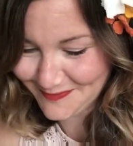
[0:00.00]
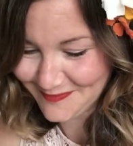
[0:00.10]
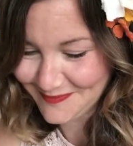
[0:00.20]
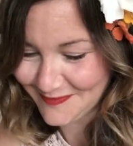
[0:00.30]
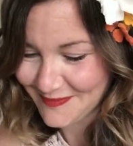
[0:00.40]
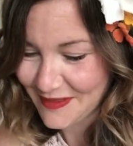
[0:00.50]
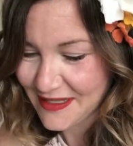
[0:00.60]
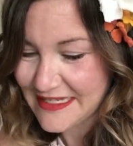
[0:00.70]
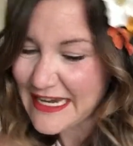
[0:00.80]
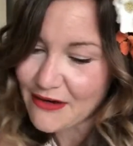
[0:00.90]
You
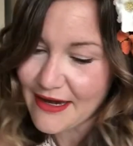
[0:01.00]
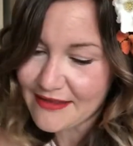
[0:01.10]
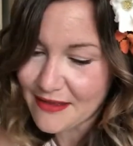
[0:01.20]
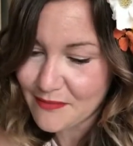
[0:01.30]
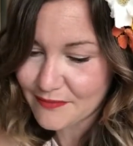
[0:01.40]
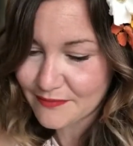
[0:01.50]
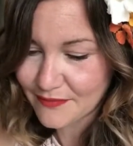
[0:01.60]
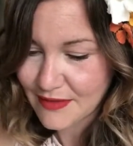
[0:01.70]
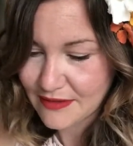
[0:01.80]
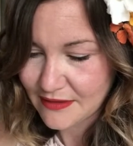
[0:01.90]
can decorate them,
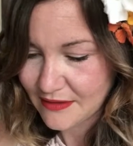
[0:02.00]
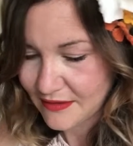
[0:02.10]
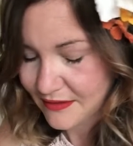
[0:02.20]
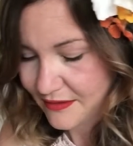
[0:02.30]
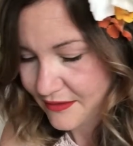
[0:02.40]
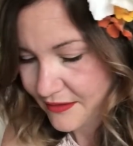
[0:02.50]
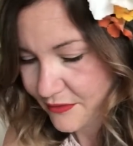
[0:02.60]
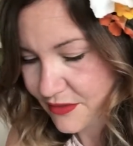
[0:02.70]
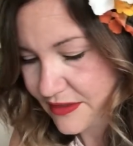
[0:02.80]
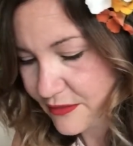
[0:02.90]

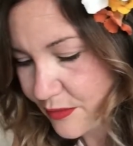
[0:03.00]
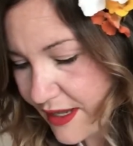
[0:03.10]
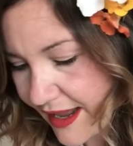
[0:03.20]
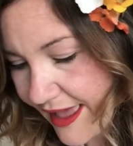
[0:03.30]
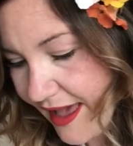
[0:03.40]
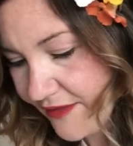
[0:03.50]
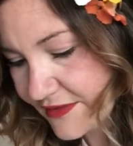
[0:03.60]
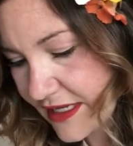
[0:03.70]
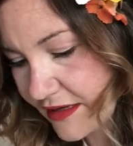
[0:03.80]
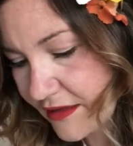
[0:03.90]
which is what I have
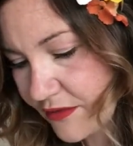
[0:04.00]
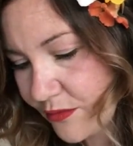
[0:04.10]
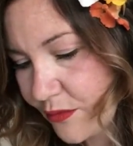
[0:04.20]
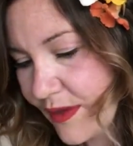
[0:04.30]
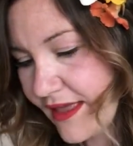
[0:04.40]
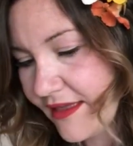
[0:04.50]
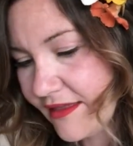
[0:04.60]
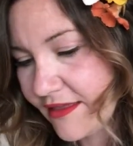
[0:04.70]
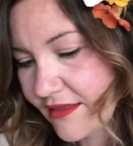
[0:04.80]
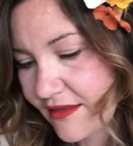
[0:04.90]
done
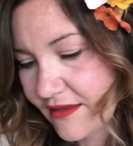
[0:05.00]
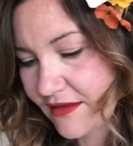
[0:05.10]
with